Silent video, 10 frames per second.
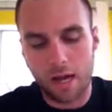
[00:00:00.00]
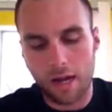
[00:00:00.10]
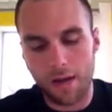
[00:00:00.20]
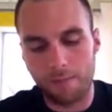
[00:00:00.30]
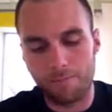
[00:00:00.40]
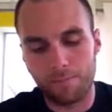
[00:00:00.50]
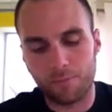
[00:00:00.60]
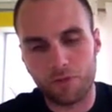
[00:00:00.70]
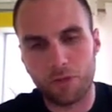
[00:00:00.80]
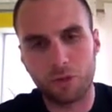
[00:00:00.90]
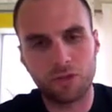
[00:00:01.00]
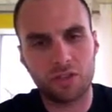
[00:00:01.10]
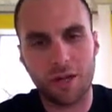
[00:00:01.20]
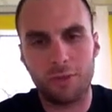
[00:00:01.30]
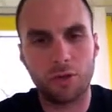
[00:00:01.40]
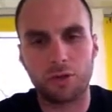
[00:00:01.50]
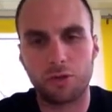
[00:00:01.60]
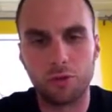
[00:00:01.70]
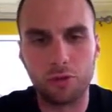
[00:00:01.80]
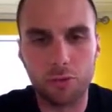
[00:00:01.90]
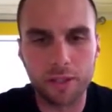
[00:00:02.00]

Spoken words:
So most of the time we go to Google,